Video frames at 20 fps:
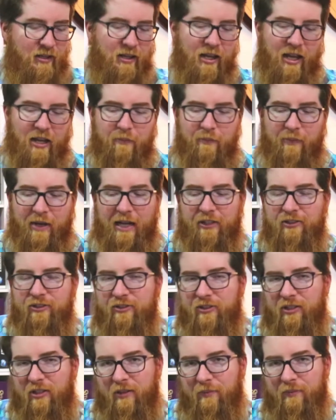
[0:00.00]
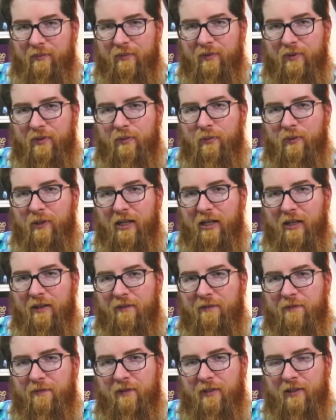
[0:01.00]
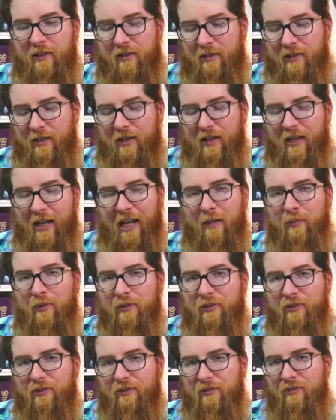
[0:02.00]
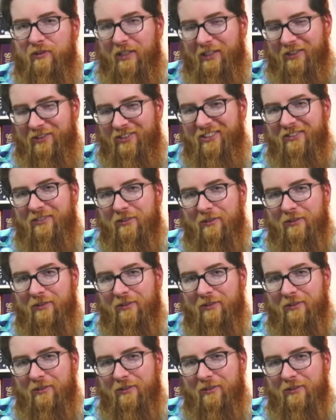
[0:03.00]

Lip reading: and matches them with animal discs.